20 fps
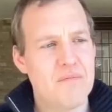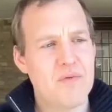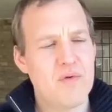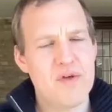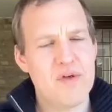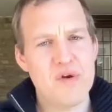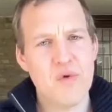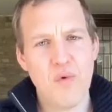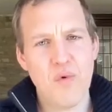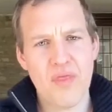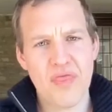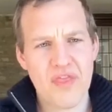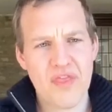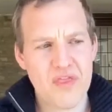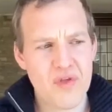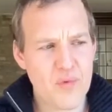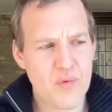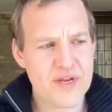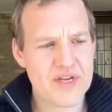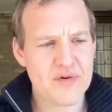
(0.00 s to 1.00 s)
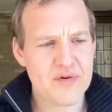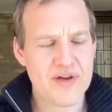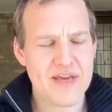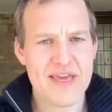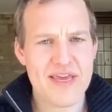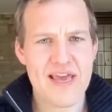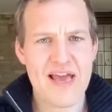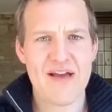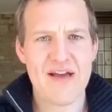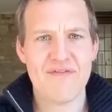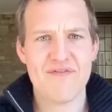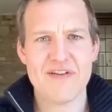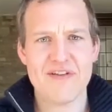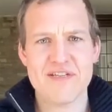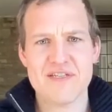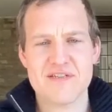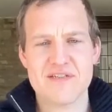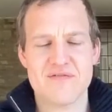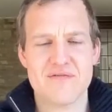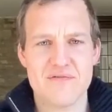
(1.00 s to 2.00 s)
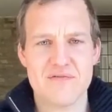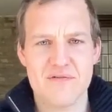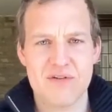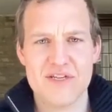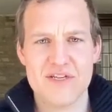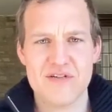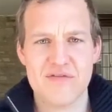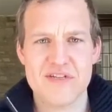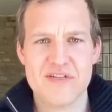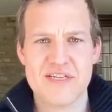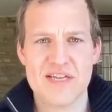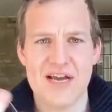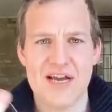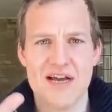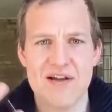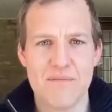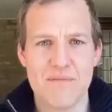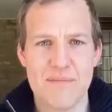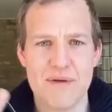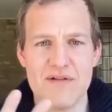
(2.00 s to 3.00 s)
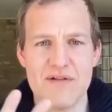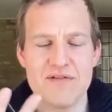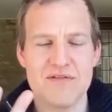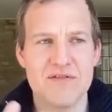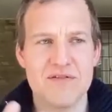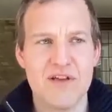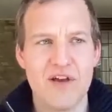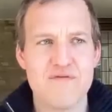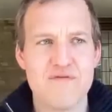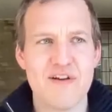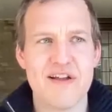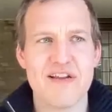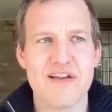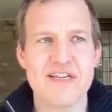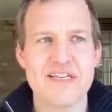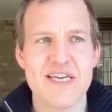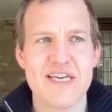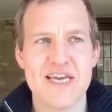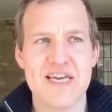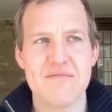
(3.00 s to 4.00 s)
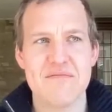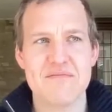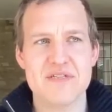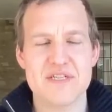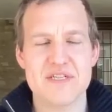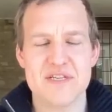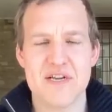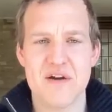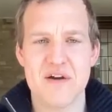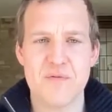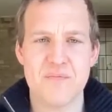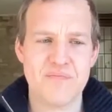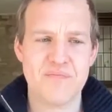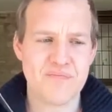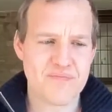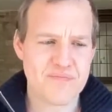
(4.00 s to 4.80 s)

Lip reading: You know, one thing that we do at EF is obviously like build co-founding teams. So